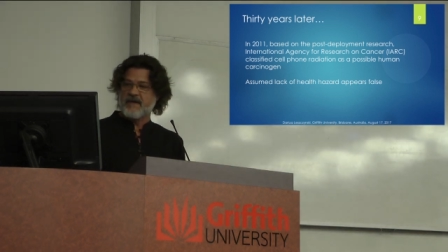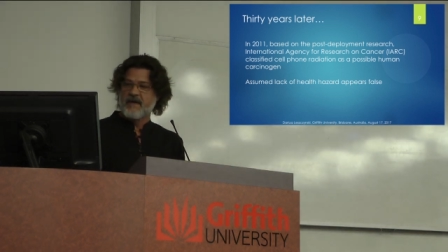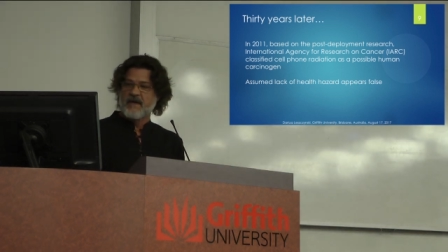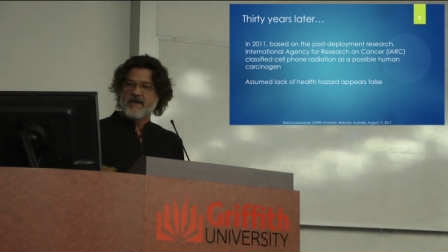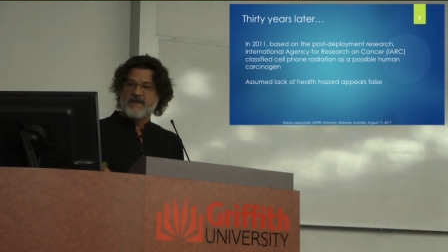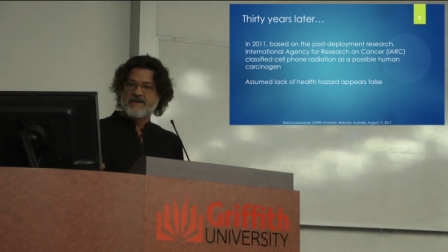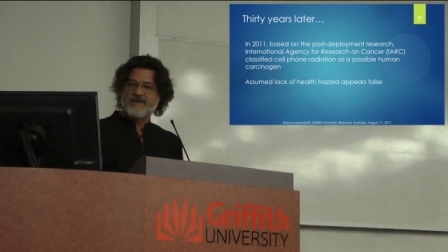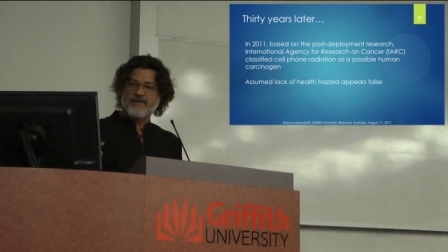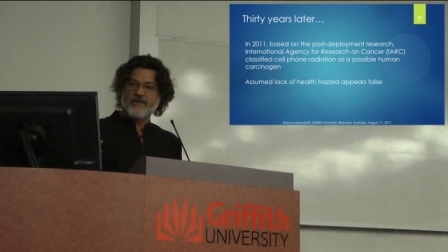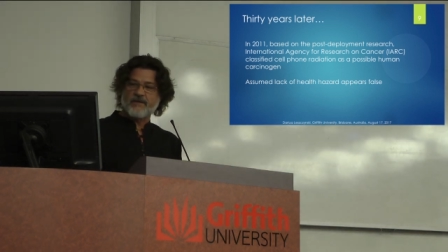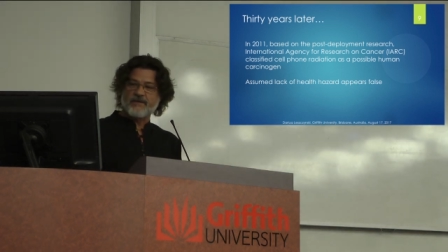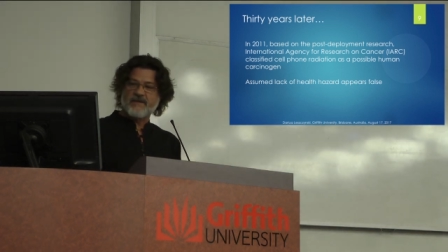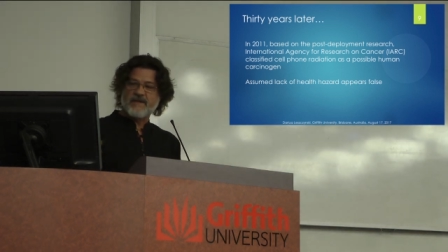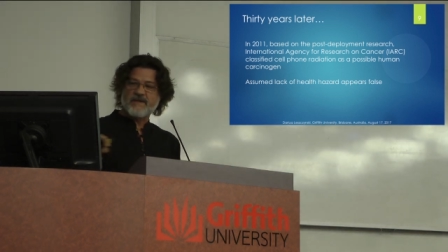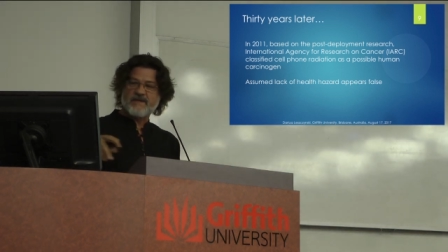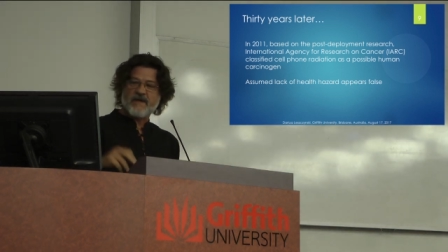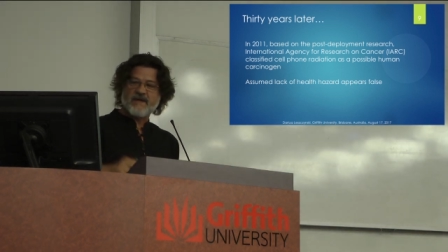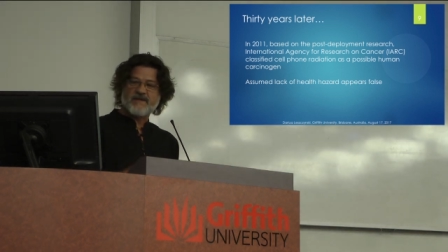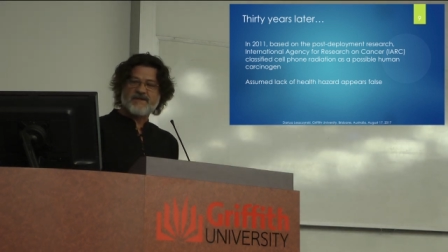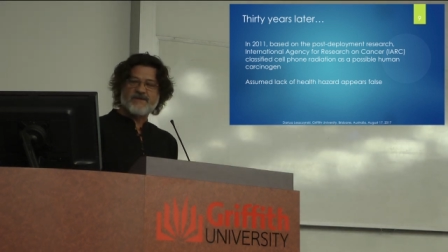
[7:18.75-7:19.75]
So, this
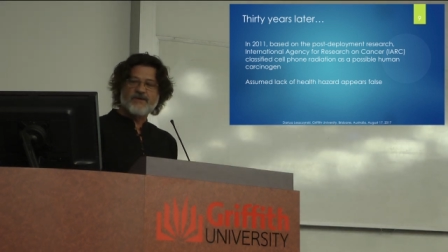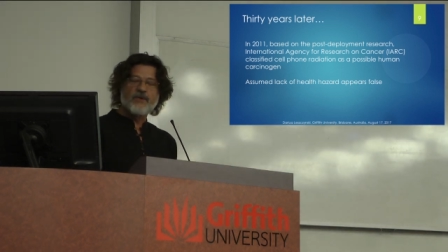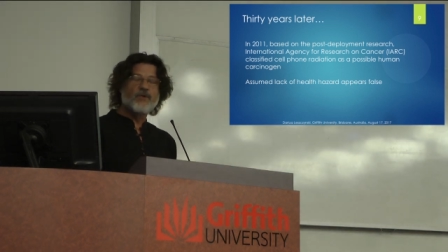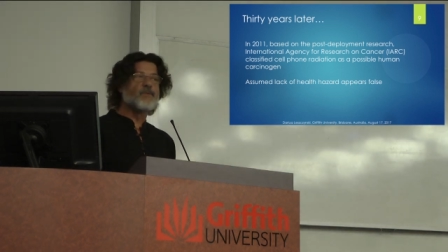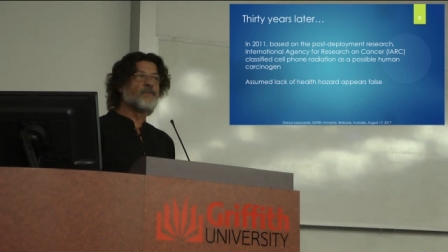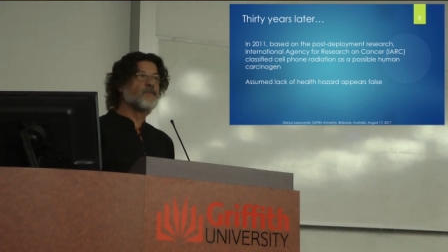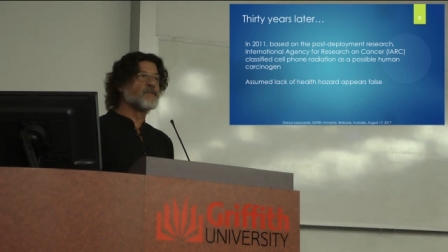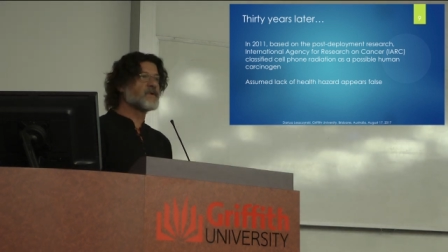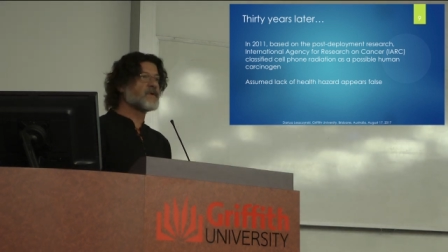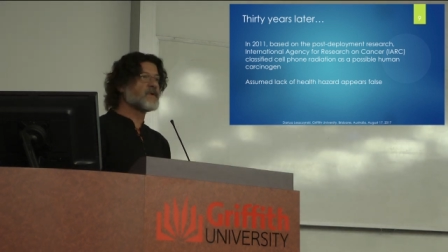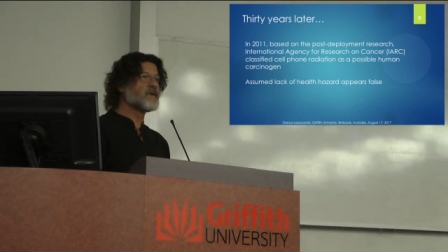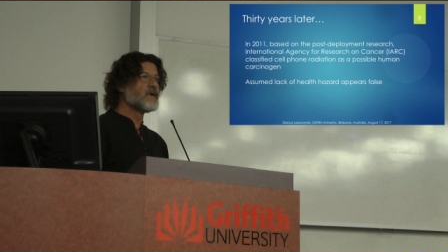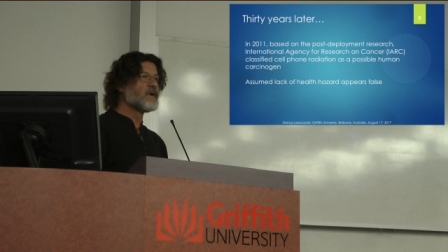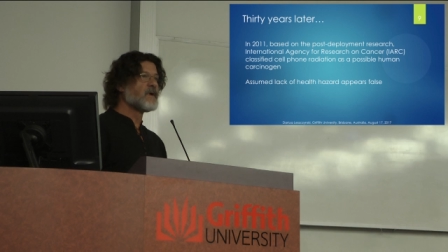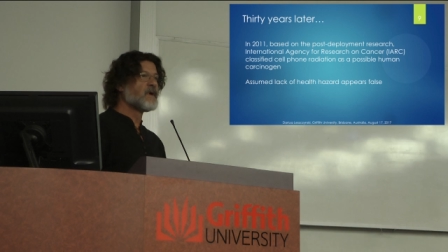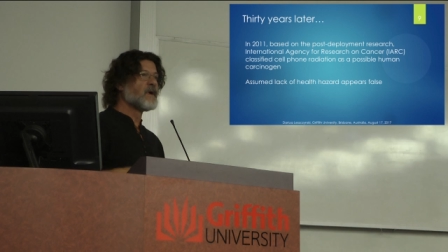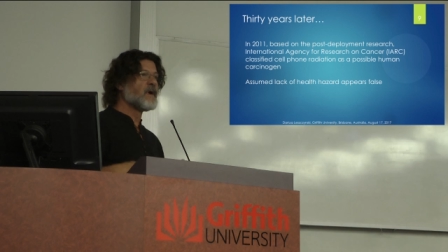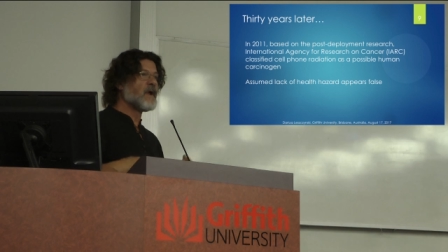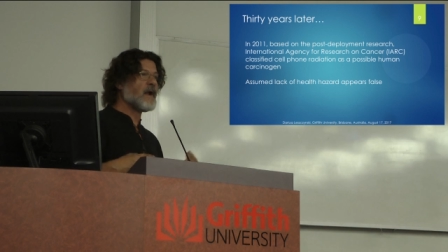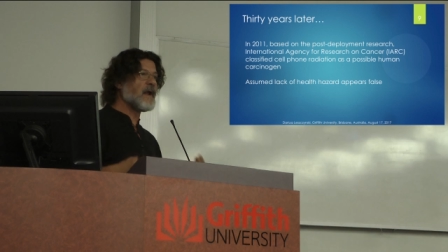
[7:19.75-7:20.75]
assumed
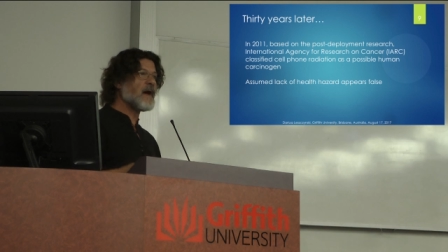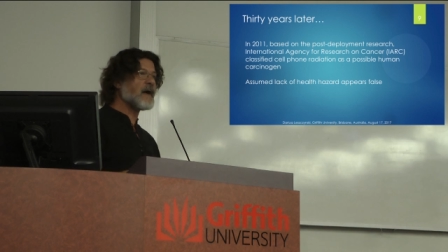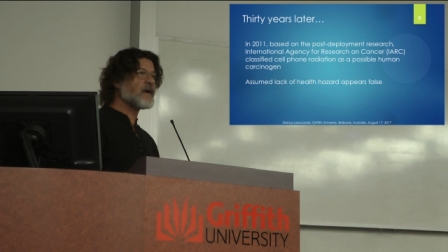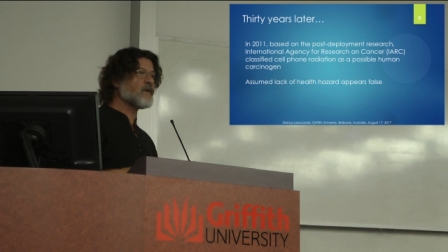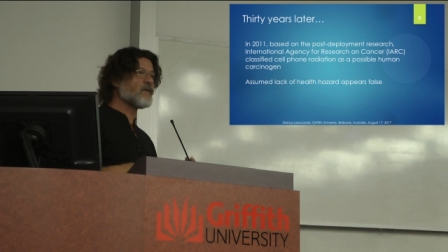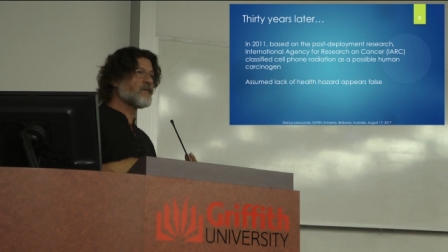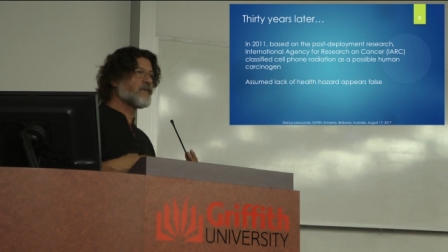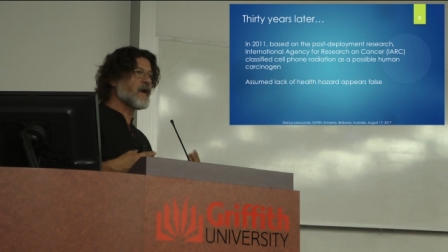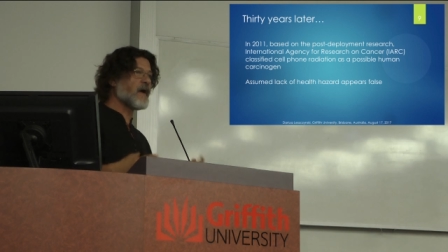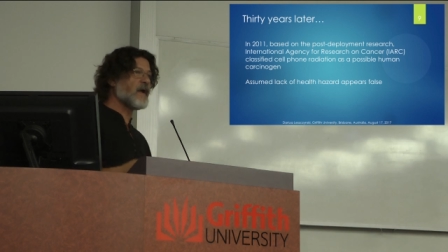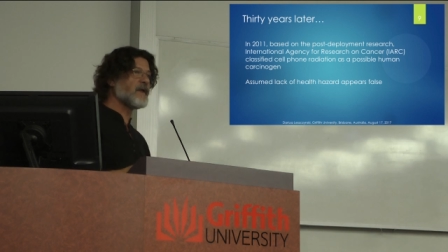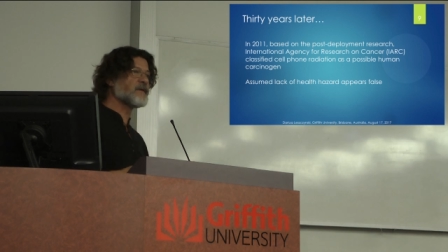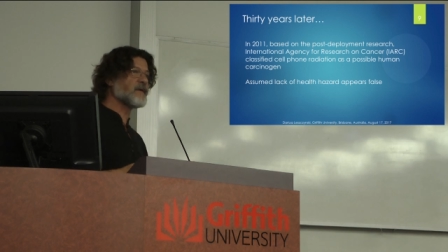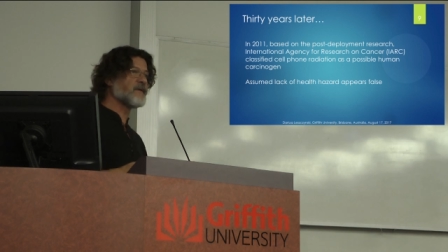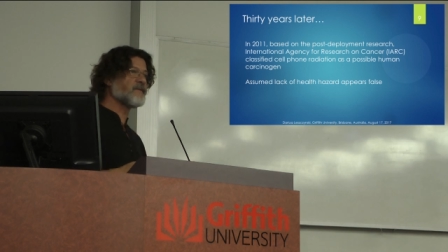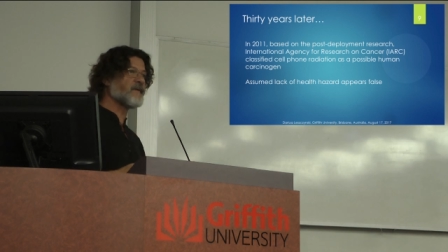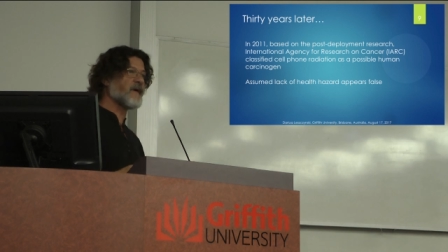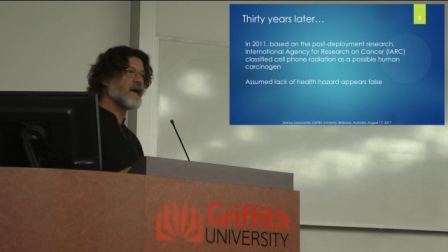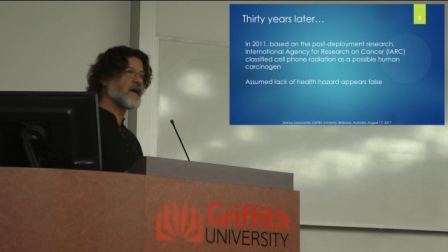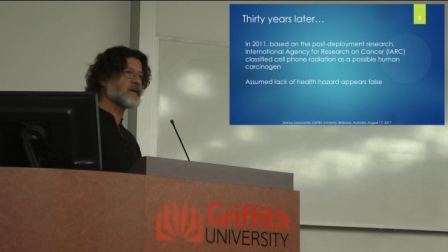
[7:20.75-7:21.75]
lack of health
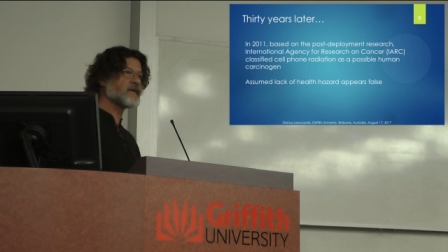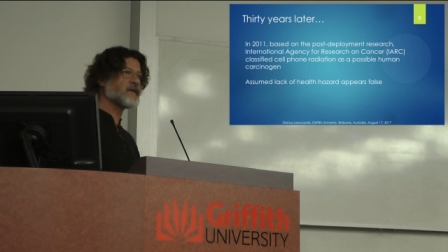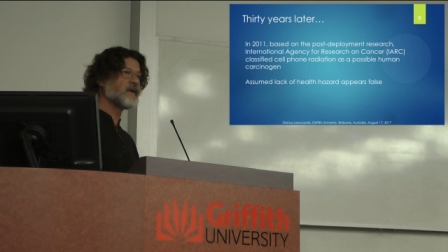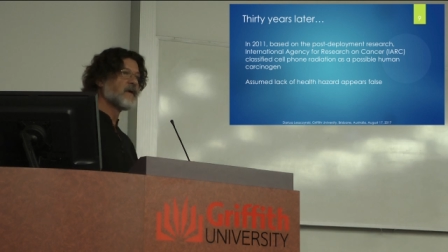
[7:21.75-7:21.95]
effect